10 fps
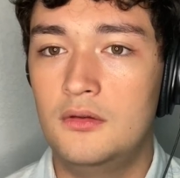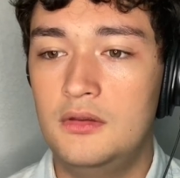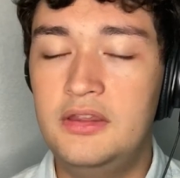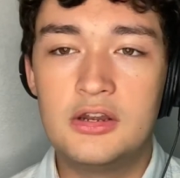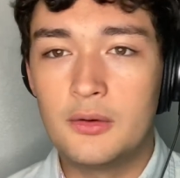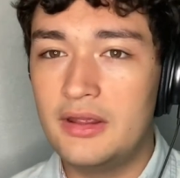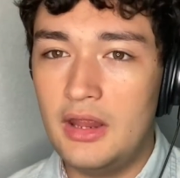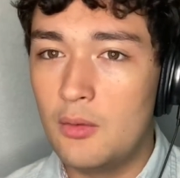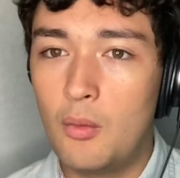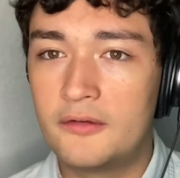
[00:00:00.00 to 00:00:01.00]

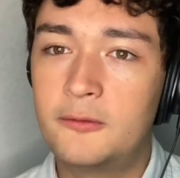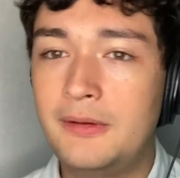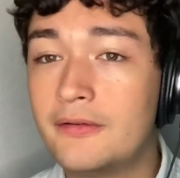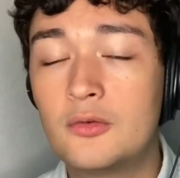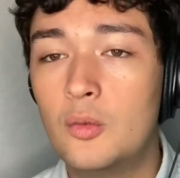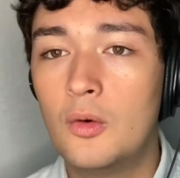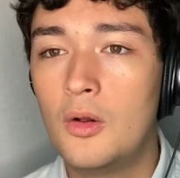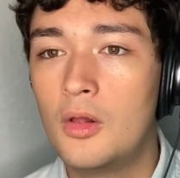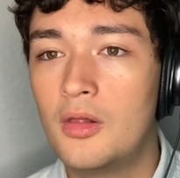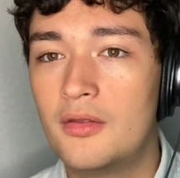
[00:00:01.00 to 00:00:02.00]
it wants to be a
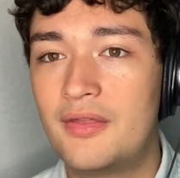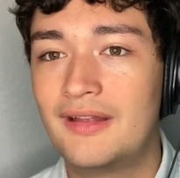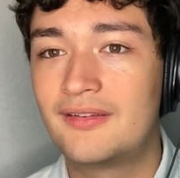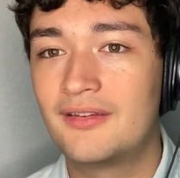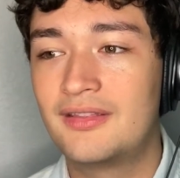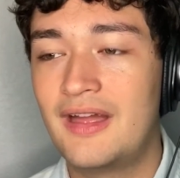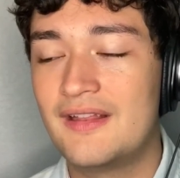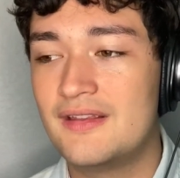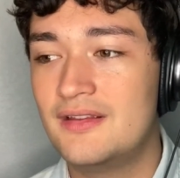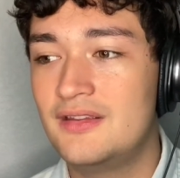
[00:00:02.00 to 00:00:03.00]
school that
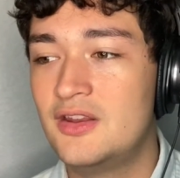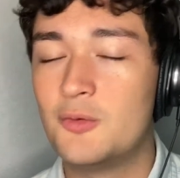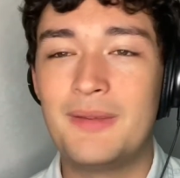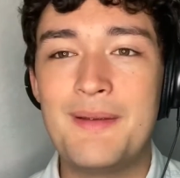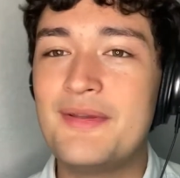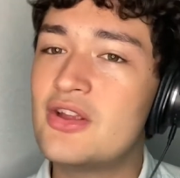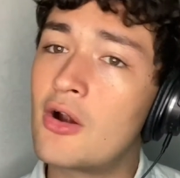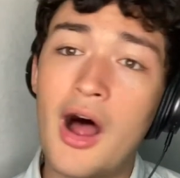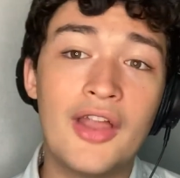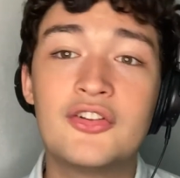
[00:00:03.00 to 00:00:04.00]
maybe
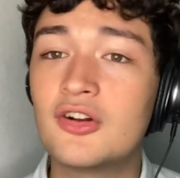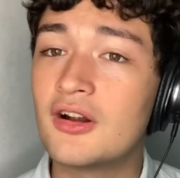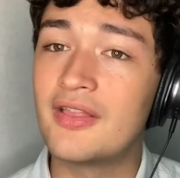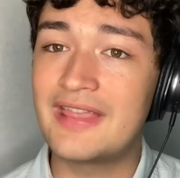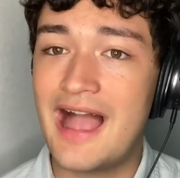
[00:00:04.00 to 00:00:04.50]
you're under in the